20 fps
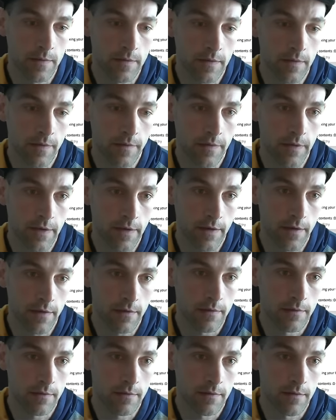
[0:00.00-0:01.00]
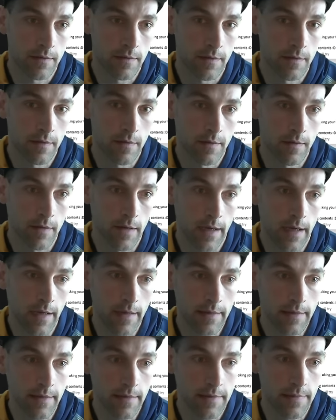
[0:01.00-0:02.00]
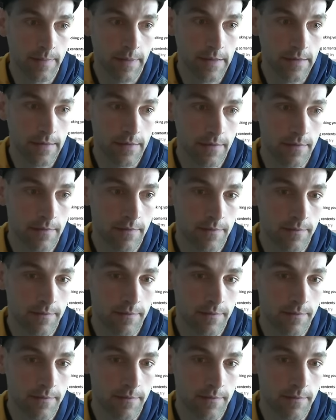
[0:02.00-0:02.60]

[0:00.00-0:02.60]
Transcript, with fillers: the flicker. Highly expected.